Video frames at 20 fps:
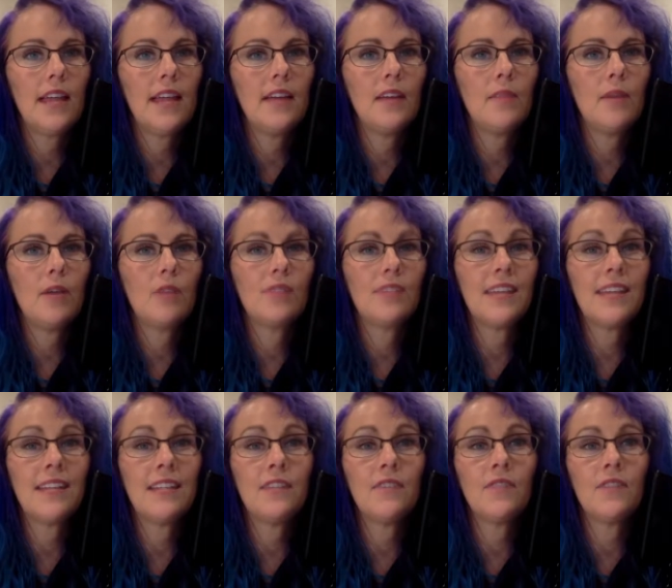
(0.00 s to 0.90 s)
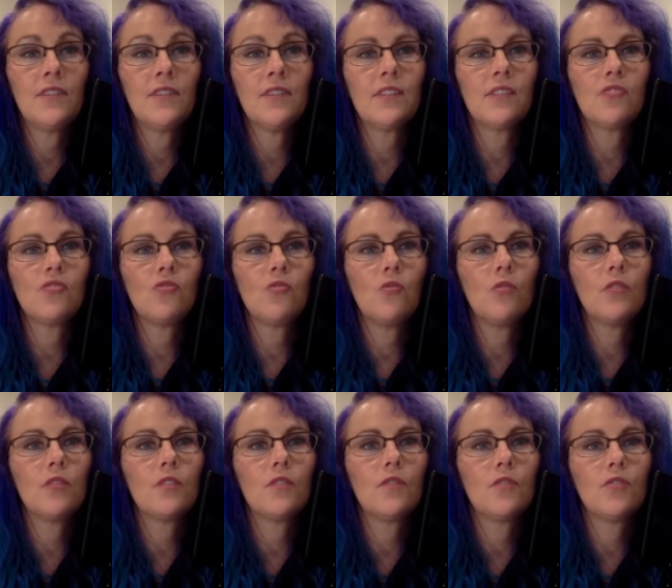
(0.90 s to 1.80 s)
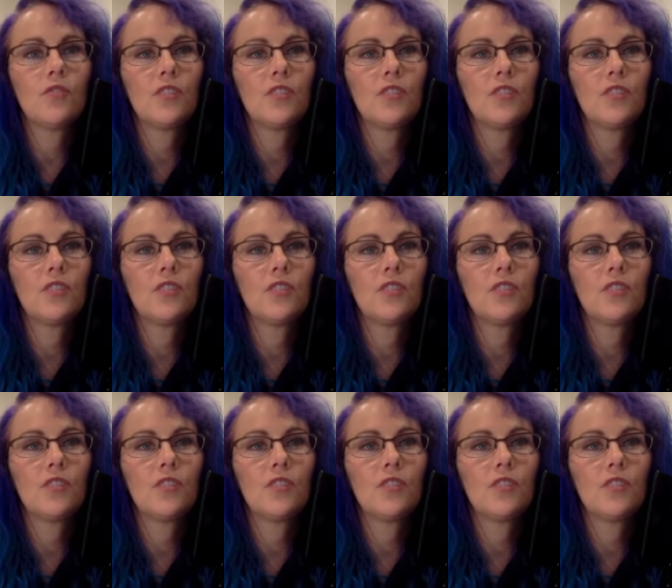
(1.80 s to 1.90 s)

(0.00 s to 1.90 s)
and about 10 different essential oils for her